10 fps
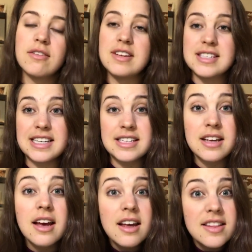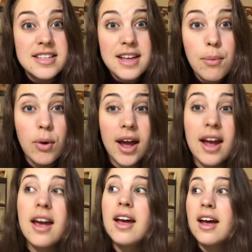these things the
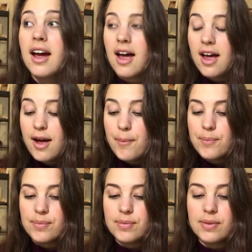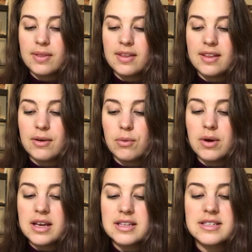subway,
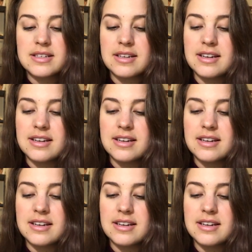was